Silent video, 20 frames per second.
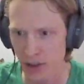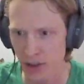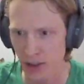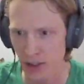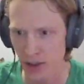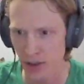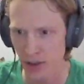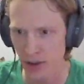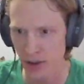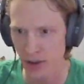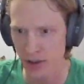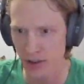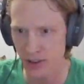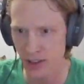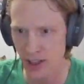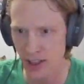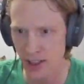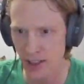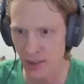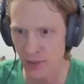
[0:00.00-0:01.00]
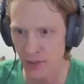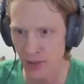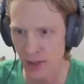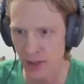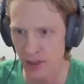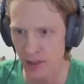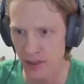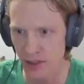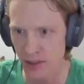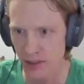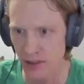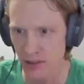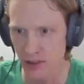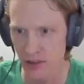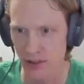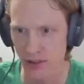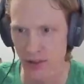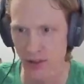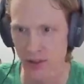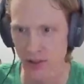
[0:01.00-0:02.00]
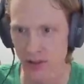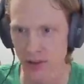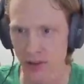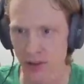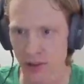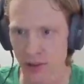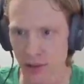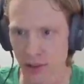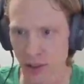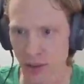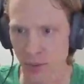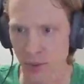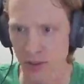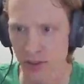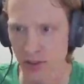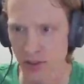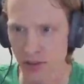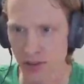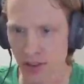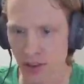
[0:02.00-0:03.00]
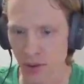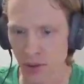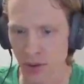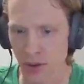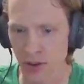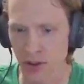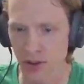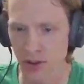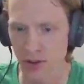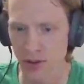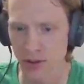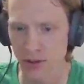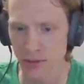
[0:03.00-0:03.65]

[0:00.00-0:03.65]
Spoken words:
Now they're all attacking me. I must have hit one.